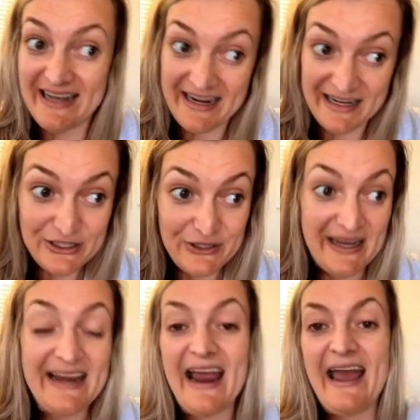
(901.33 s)
get into
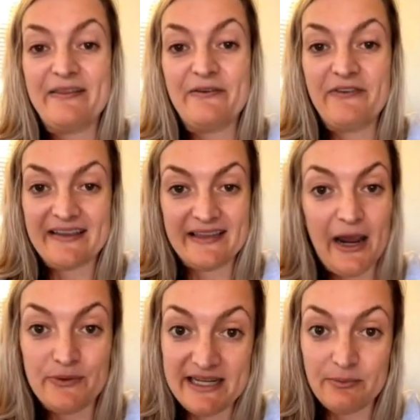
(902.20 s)
it. And the fact that
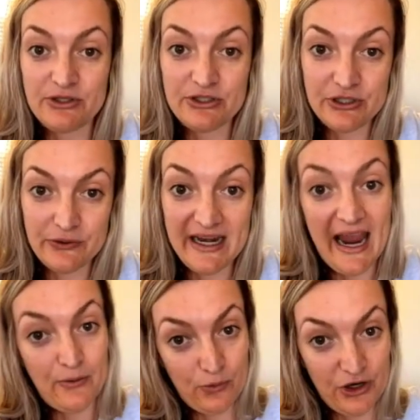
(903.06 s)
I was able to do it
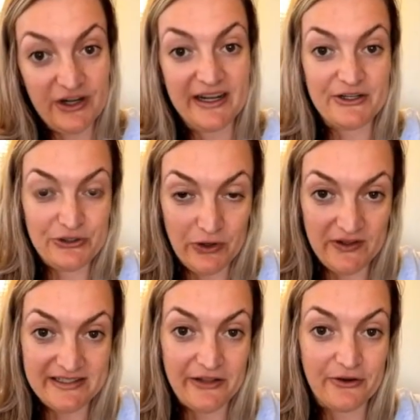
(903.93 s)
and work and do all
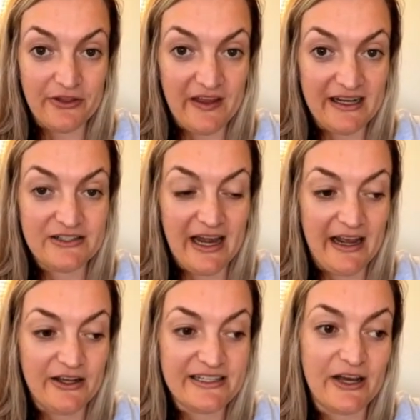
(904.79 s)
these other things,
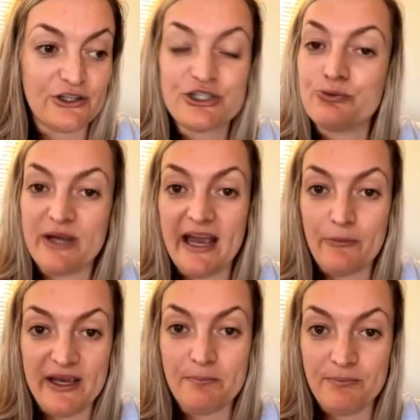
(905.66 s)
I could tell
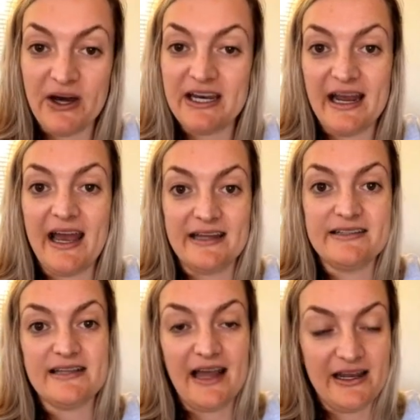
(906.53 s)
we butted
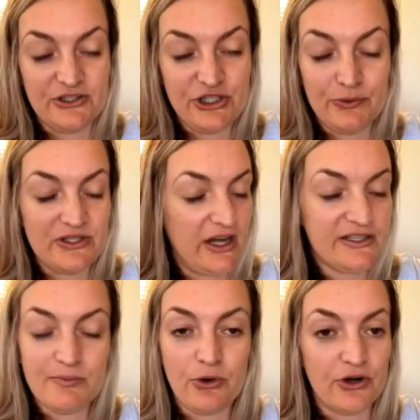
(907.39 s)
heads, and she was
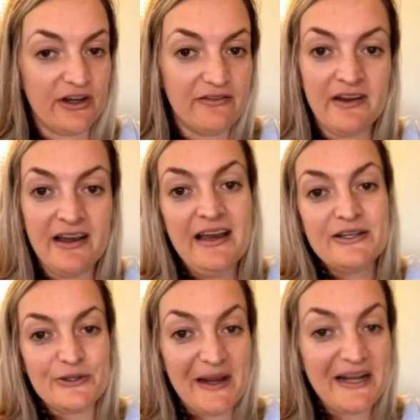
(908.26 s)
not supportive.
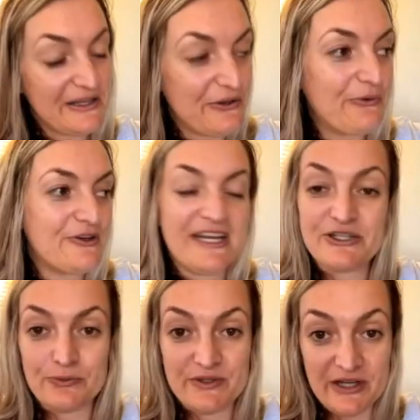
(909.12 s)
So my clinical
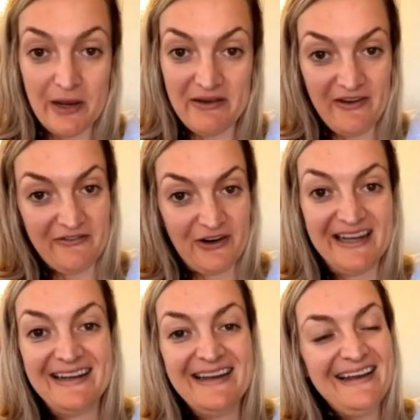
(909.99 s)
rotation was not my
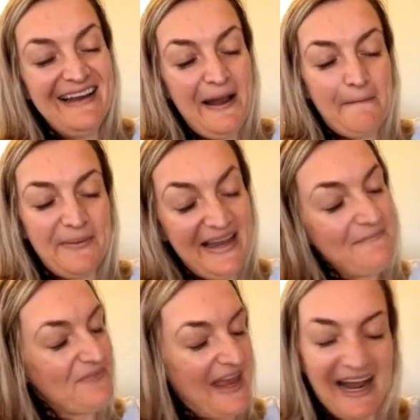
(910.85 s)
favorite,
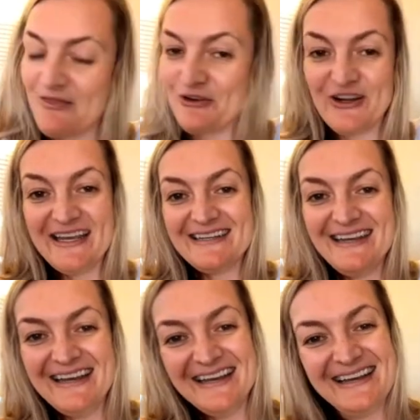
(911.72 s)
but I got through
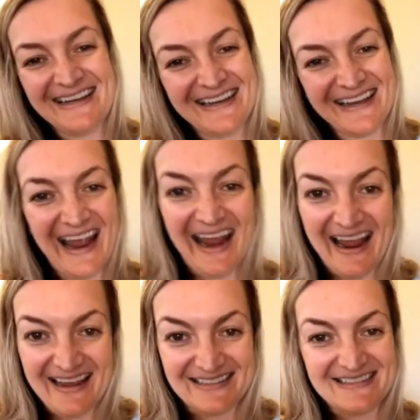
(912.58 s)
it
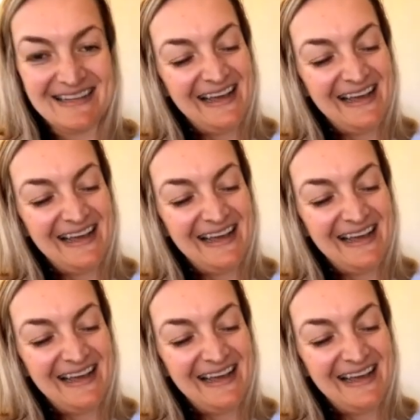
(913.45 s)
and